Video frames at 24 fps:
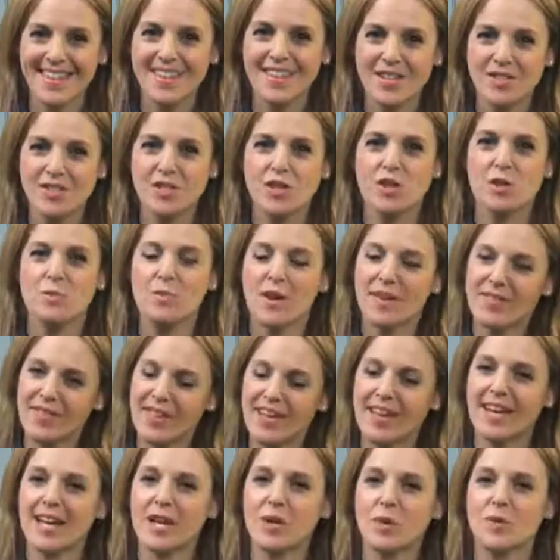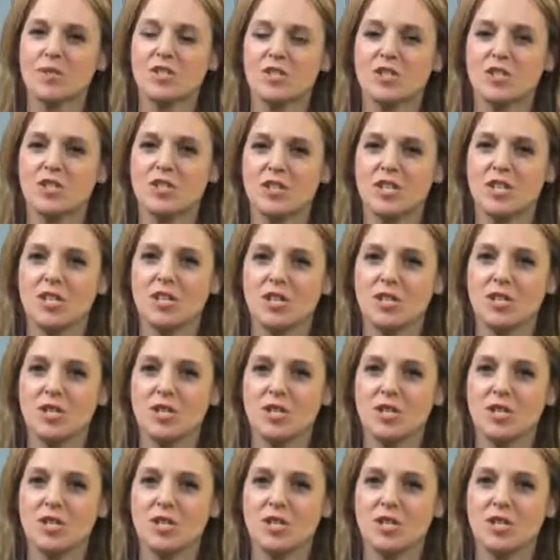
So you made that acquisition in June.